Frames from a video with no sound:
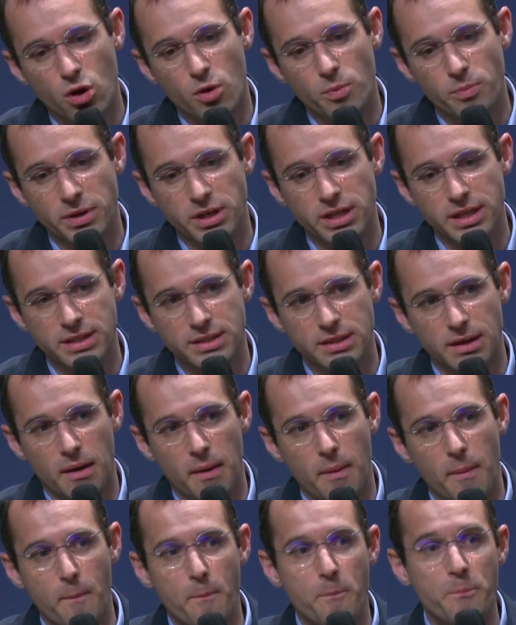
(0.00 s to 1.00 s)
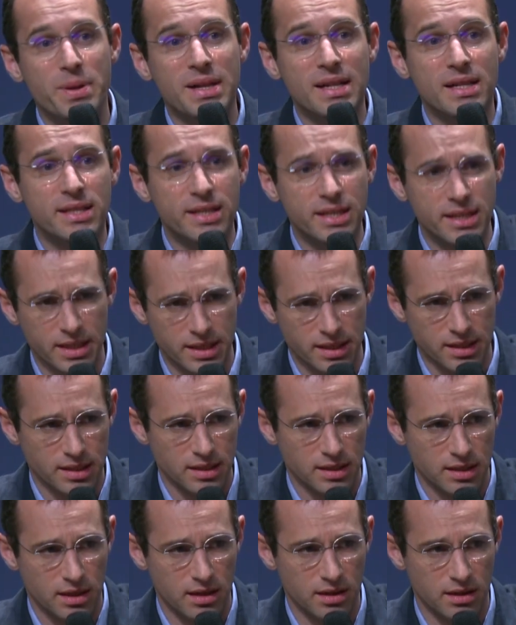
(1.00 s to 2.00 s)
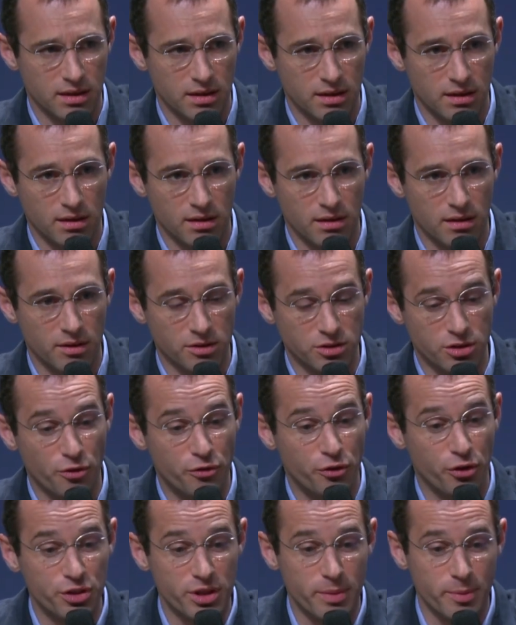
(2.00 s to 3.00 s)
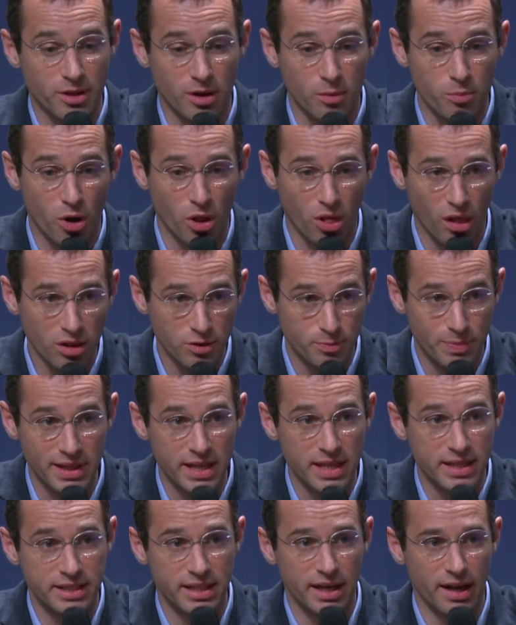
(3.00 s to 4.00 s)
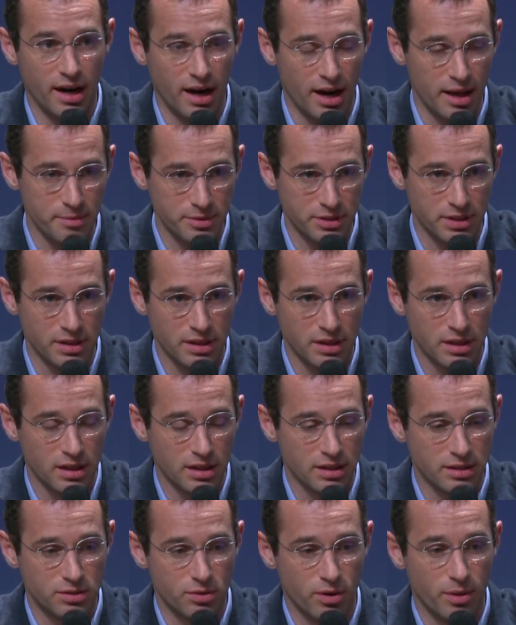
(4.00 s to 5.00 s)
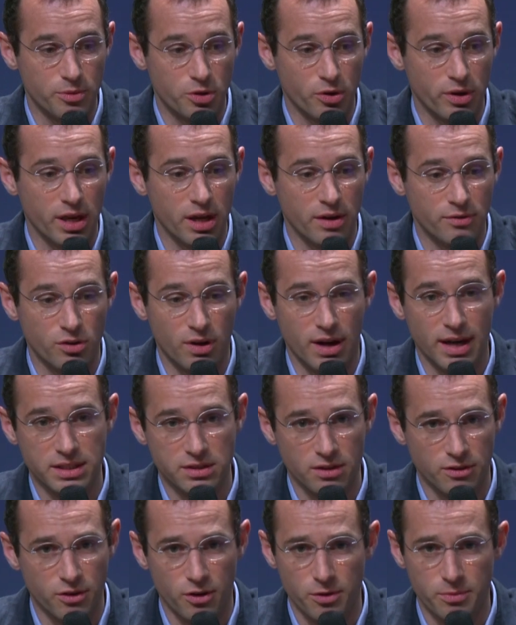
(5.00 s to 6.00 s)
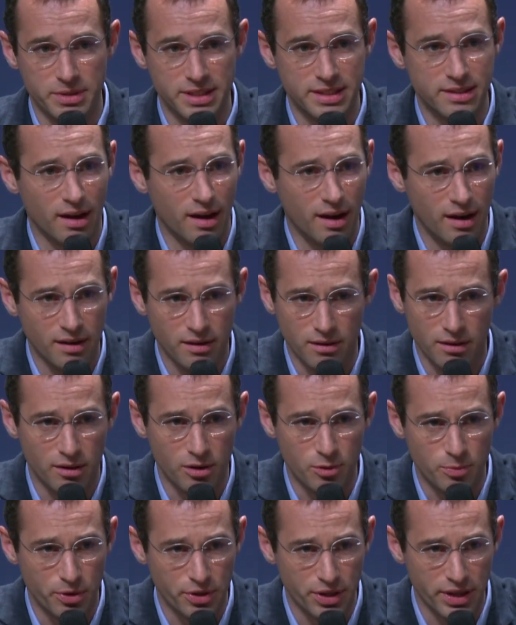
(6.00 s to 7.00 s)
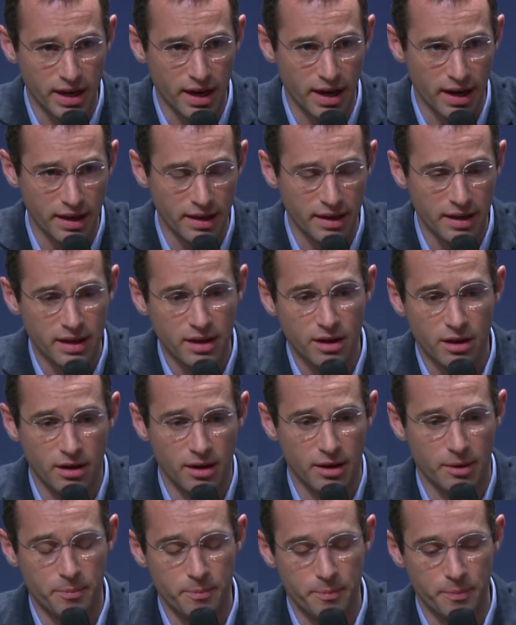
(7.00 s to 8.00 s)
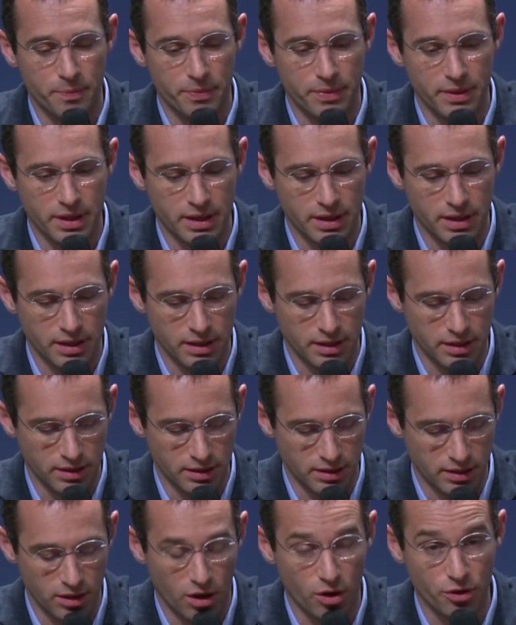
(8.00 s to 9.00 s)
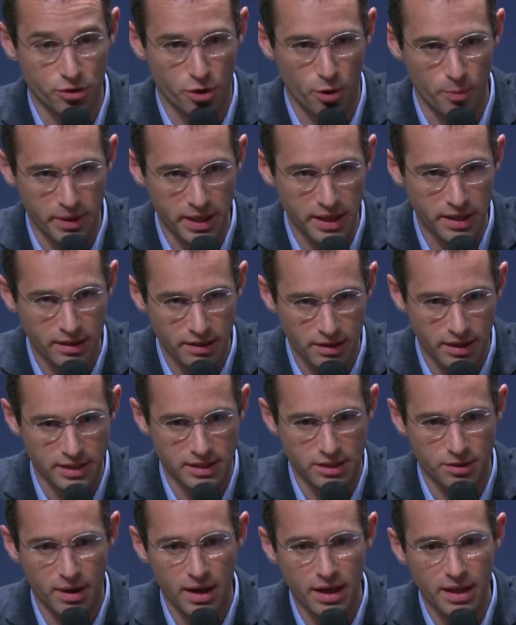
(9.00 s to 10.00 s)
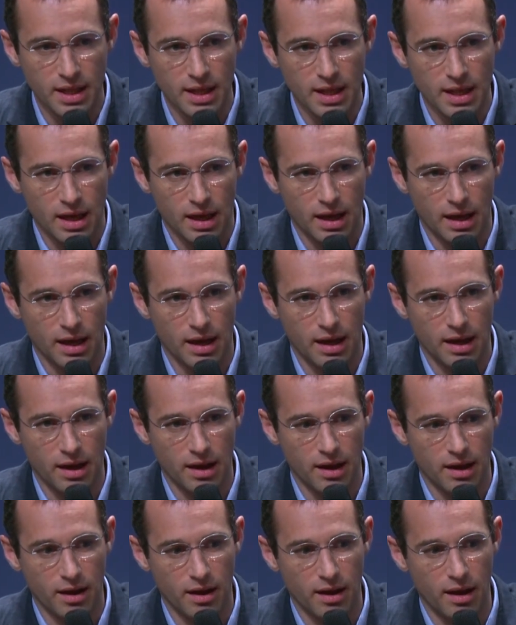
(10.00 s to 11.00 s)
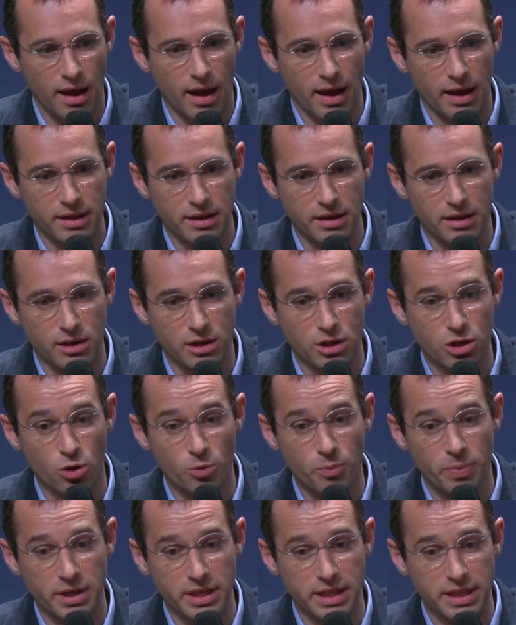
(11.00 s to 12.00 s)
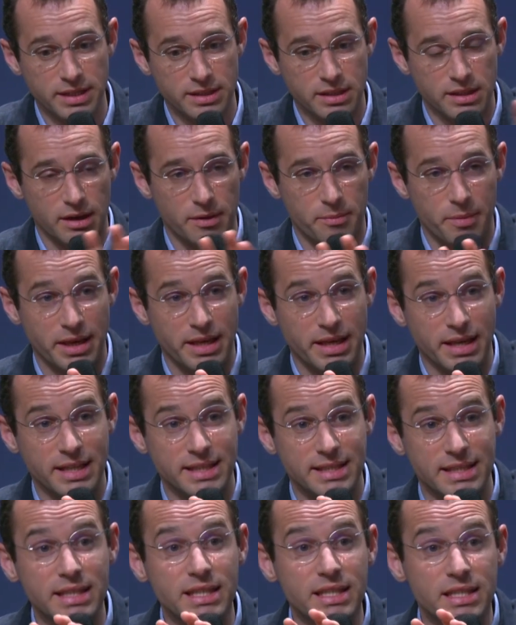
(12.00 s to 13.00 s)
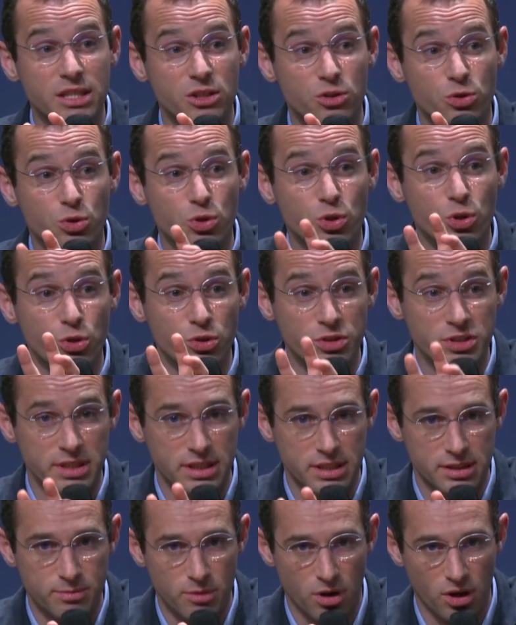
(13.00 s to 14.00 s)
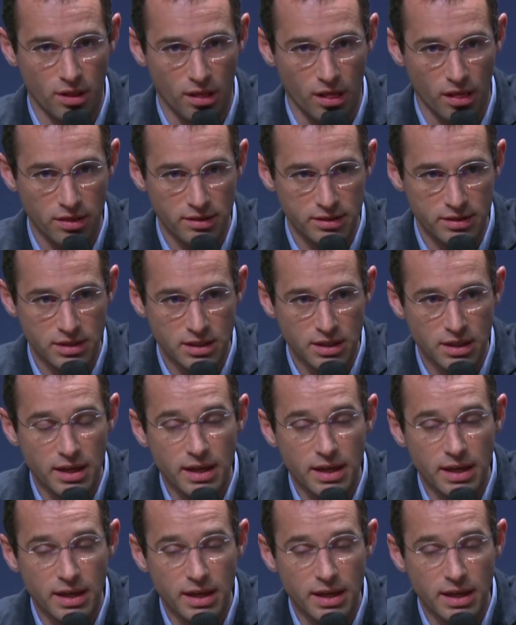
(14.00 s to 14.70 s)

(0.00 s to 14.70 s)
companies building the fundamental models, building the LLMs. So I'm talking of the likes of Mistral, OpenAI, Anthropic, etc. And companies making it easy to use these models